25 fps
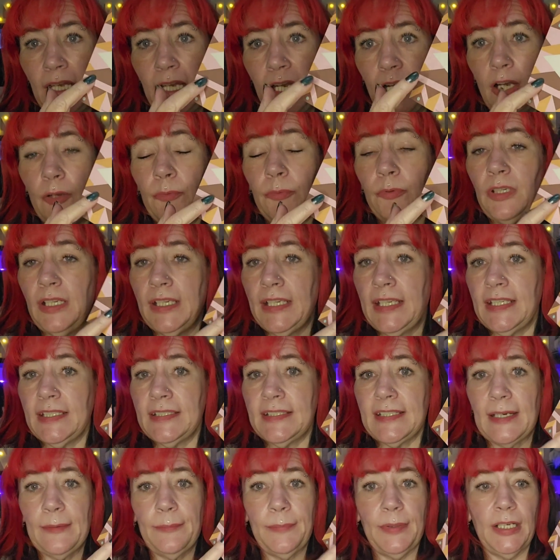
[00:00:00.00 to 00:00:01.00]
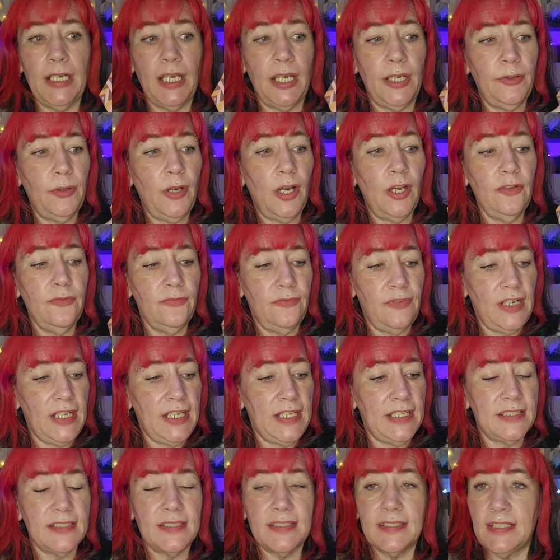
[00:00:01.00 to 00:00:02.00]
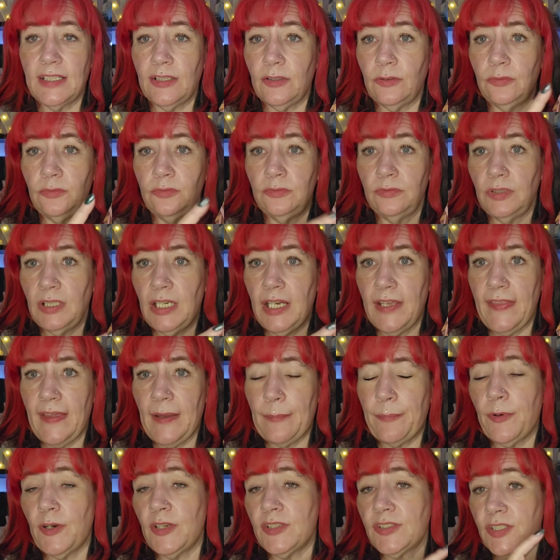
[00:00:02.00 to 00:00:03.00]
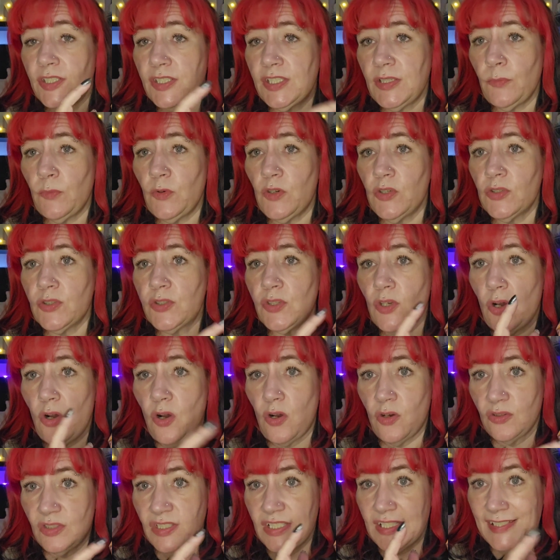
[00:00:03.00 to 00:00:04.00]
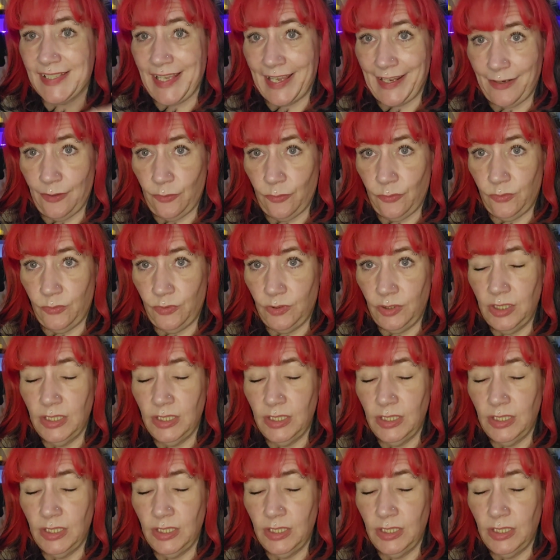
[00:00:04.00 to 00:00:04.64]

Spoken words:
I will link it down below. Hopefully it's still at that price, because it was on sale,